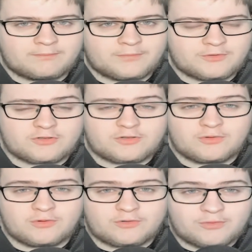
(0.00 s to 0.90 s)
But just
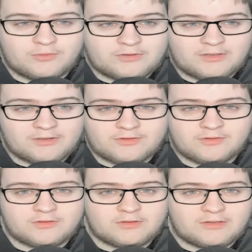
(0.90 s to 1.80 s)
do your due
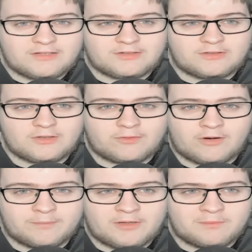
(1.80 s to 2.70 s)
diligence, listen to the
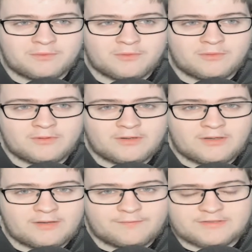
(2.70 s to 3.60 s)
right people.
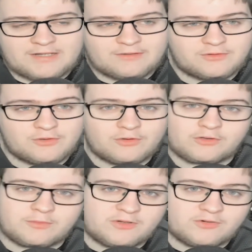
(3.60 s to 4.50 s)
If it sounds too
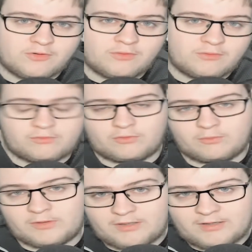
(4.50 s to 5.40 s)
good to be true,
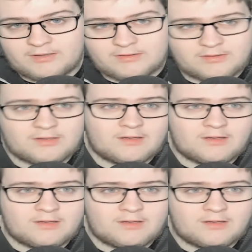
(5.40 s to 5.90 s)
normally it is.